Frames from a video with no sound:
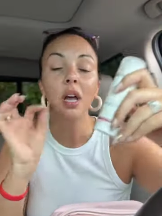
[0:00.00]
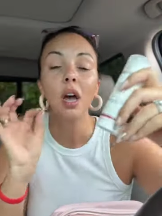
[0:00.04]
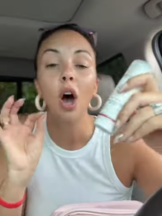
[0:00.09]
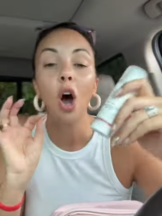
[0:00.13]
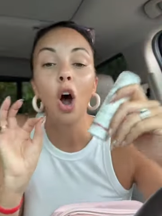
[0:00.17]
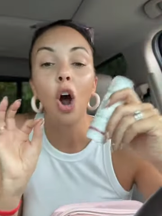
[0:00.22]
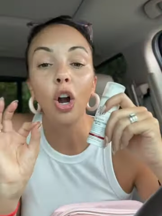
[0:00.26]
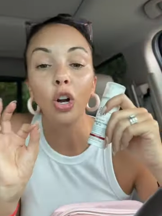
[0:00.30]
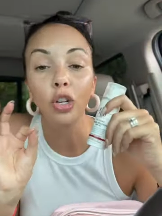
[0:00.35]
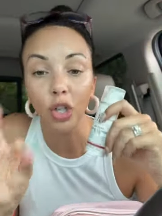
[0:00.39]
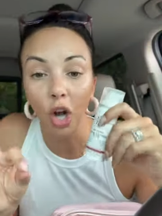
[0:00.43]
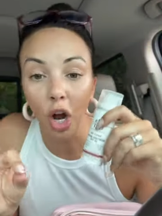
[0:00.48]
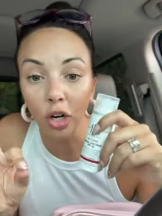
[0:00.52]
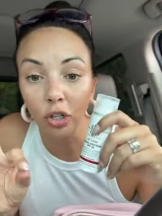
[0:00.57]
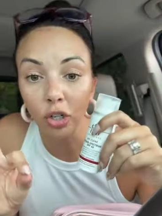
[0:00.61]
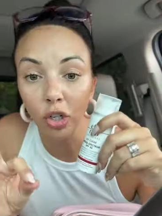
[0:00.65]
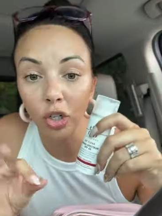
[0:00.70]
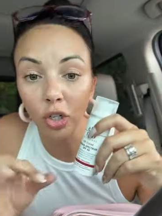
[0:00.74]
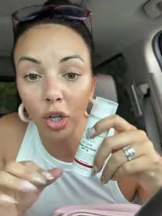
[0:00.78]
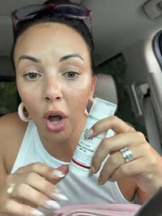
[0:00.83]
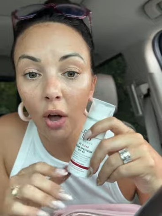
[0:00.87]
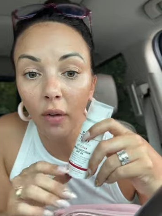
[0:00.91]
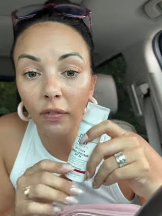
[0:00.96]
our
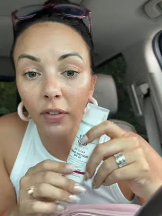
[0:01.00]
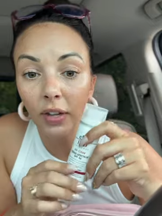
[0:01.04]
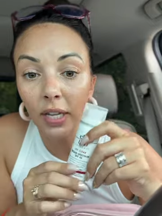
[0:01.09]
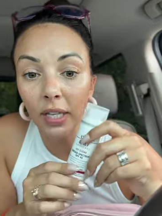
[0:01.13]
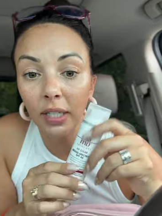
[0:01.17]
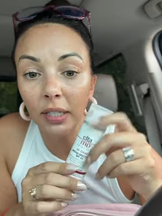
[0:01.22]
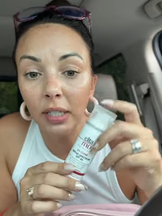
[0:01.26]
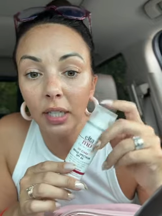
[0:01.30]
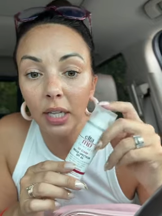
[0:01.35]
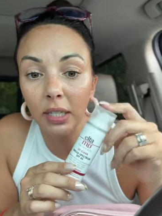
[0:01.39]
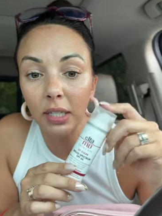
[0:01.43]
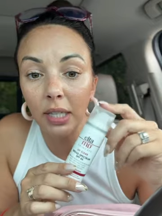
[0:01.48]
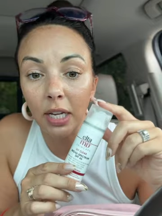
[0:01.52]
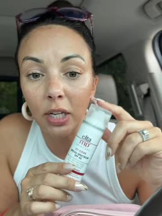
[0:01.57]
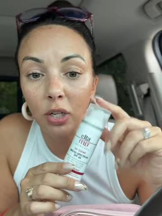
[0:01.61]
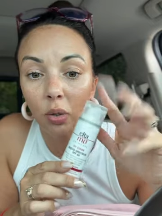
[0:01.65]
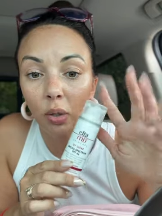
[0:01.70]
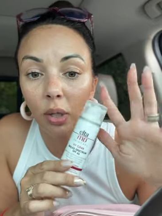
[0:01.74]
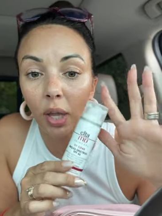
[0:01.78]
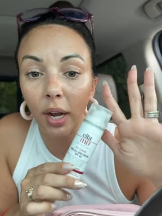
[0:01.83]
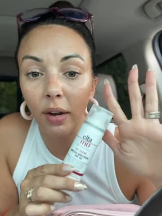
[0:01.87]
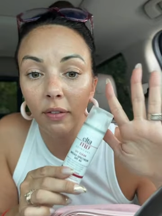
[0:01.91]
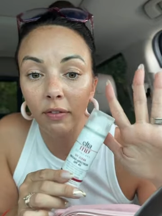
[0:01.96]
doctor's office because they
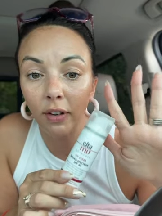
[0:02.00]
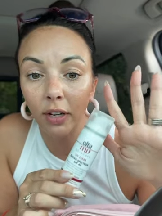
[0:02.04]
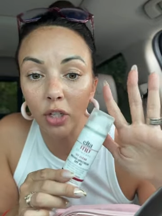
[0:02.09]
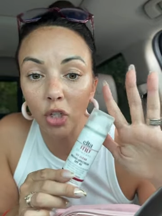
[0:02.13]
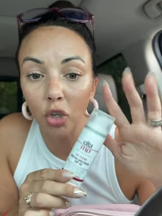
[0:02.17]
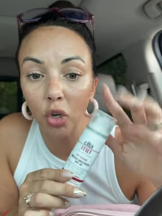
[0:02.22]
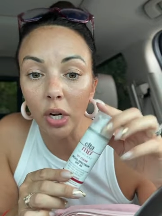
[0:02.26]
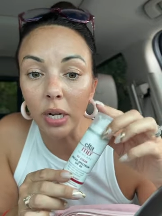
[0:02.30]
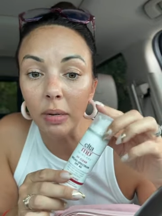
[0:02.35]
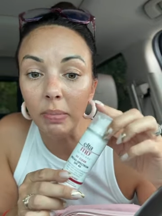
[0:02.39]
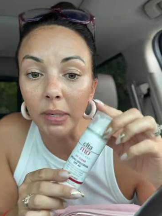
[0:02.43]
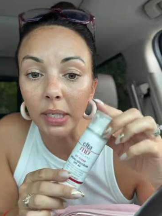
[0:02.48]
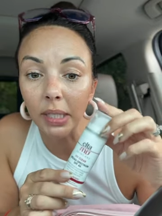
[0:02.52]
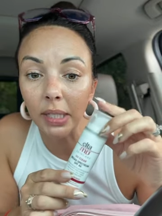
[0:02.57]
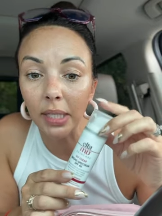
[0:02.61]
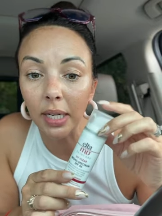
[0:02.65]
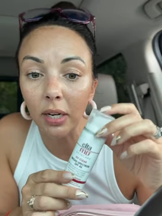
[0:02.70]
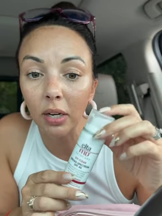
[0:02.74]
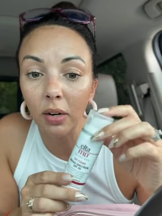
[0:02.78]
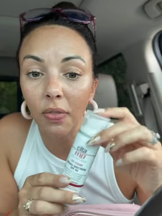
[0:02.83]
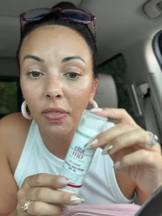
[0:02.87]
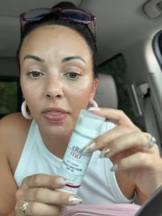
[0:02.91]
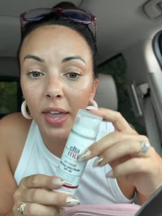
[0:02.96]
do a lot of fun treatments
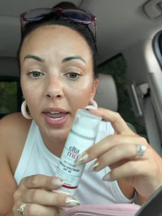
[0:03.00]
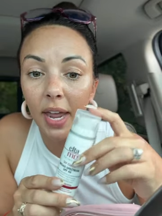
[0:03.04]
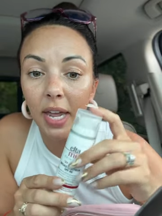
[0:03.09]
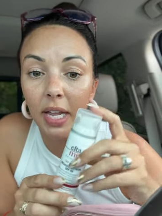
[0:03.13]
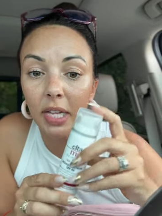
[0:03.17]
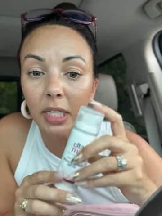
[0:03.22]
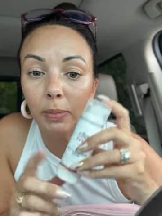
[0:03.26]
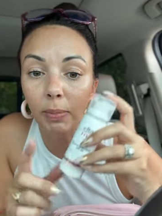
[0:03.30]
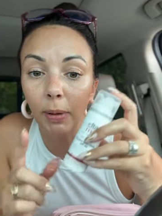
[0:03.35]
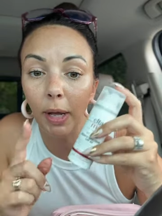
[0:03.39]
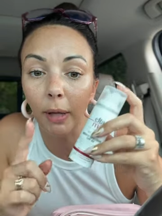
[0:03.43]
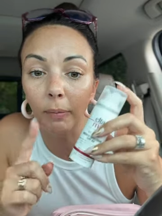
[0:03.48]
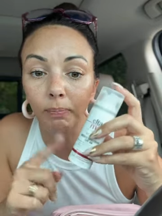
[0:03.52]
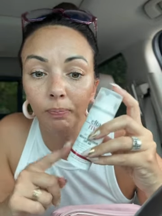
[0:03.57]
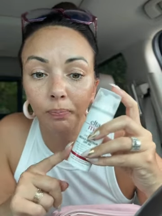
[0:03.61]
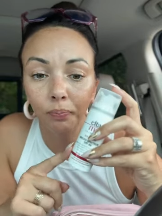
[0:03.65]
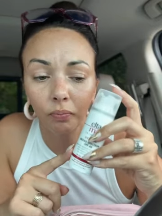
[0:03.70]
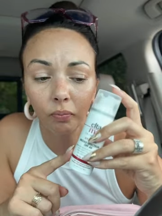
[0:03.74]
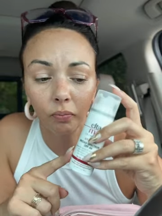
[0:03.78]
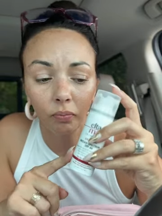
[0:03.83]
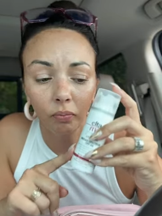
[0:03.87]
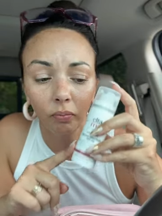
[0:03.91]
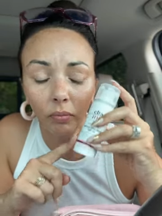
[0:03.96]
there and things. But
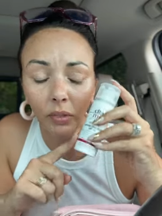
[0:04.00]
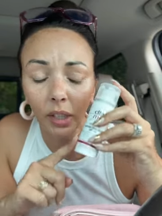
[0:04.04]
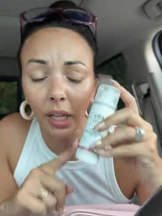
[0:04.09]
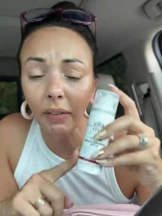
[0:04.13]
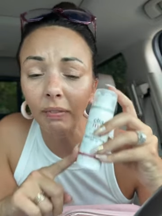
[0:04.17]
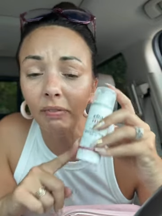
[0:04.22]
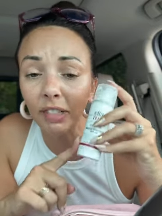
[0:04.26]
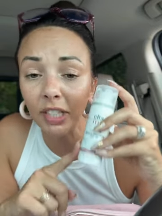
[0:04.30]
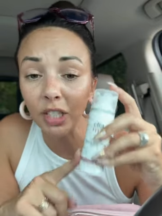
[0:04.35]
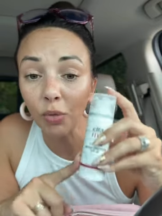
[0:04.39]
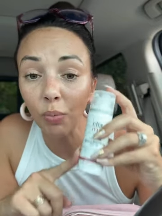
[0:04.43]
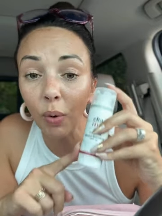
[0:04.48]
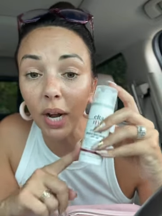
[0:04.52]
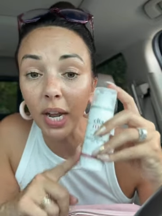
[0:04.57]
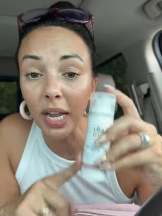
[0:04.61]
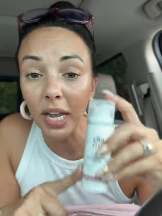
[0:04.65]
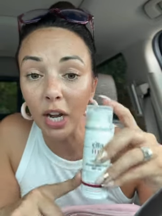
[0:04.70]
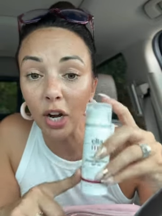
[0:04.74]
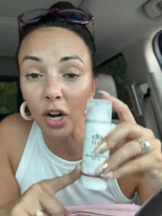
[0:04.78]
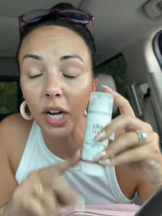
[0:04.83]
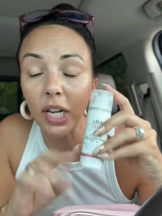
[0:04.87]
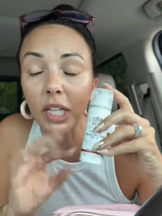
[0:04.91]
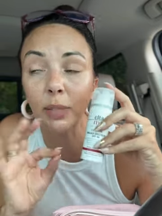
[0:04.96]
this right
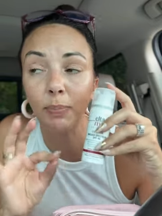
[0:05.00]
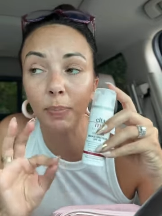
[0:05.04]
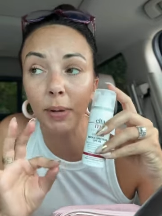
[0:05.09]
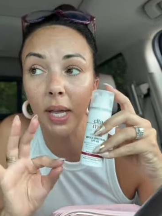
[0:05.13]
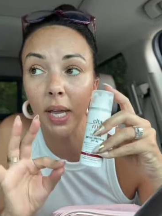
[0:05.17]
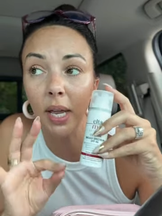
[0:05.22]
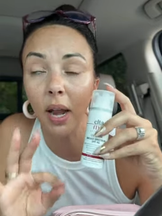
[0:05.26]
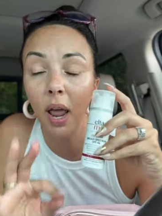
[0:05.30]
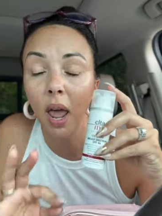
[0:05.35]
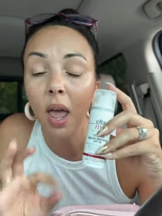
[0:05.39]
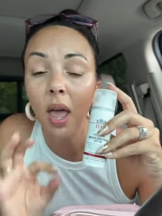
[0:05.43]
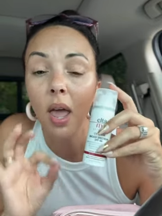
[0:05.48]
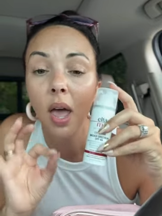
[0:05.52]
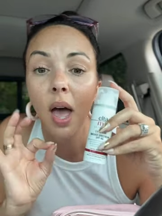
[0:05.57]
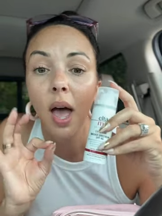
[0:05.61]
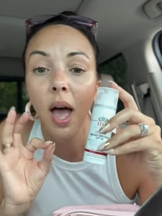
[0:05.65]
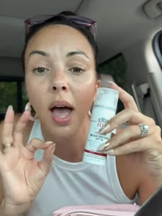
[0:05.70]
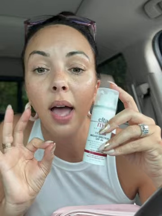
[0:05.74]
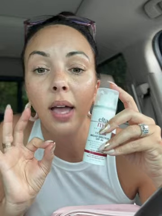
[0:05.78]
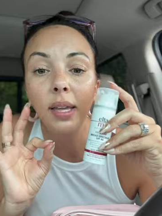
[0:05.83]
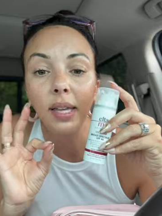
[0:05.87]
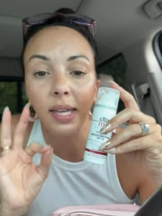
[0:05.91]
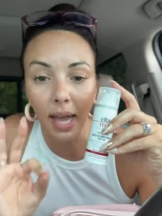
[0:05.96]
here has been
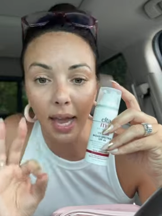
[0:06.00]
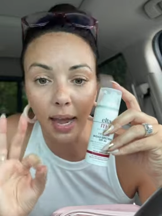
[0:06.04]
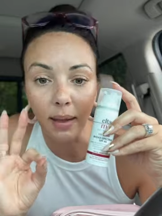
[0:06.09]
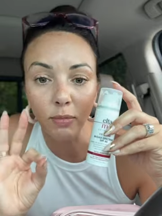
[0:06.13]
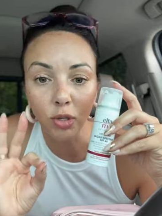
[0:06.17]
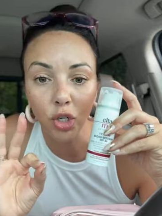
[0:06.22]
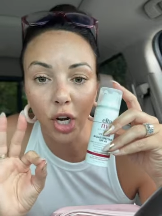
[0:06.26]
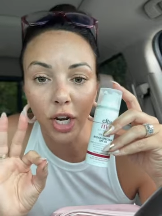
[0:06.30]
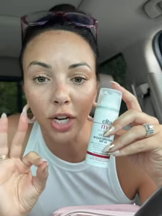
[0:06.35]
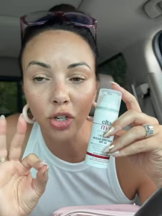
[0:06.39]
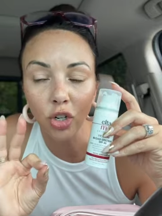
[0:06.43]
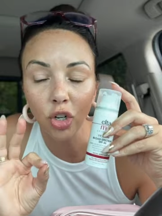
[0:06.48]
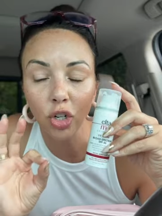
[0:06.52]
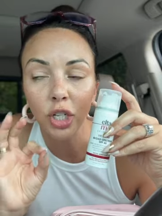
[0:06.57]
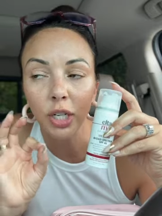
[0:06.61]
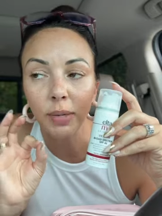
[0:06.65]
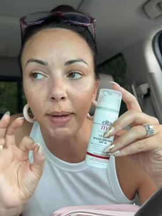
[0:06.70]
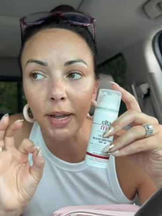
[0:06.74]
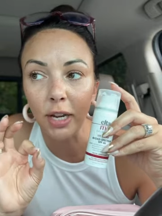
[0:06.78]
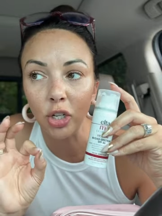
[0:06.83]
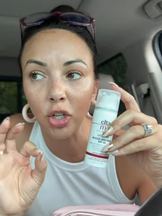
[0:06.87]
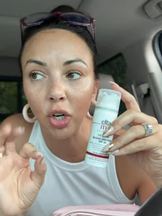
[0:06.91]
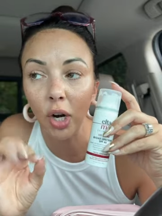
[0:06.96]
a game changer
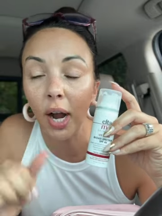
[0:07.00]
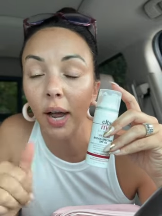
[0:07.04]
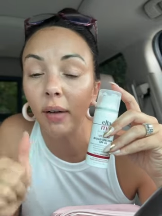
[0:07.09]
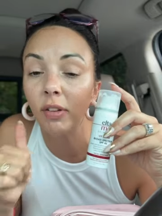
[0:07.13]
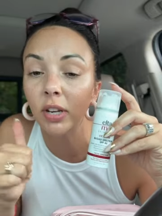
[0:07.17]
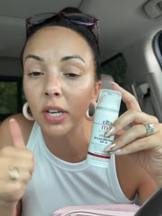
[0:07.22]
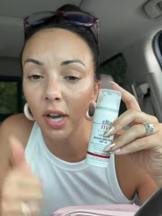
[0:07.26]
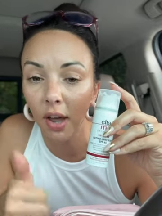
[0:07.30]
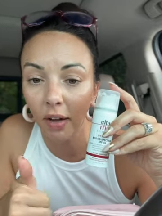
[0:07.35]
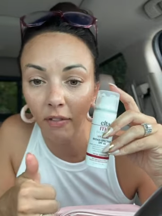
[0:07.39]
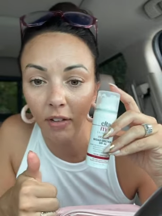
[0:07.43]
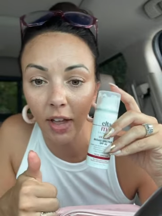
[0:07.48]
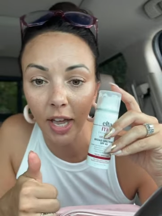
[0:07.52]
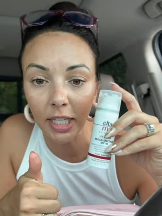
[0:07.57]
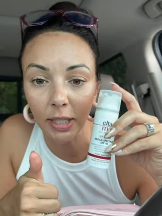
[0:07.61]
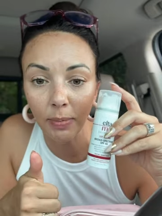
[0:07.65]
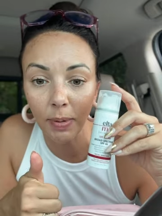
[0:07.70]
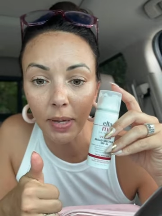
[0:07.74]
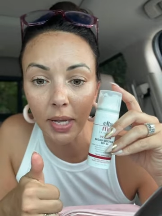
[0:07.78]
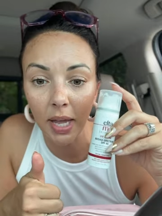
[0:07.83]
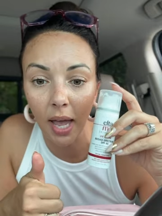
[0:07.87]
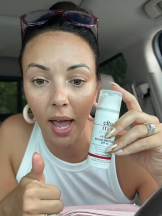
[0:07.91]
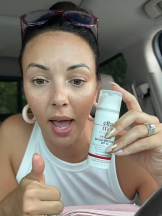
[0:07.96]
to make sure I have enough
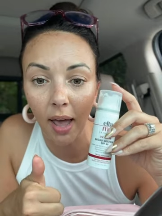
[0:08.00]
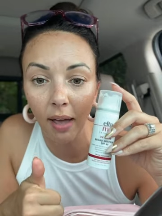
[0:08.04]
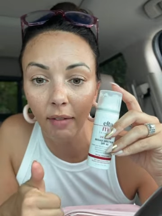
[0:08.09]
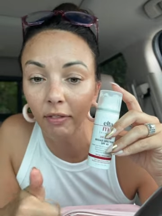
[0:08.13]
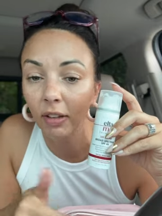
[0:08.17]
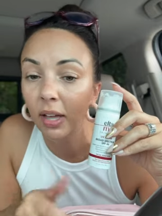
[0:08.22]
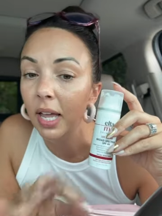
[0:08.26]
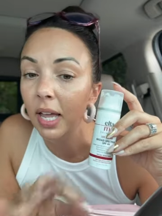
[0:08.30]
SPF.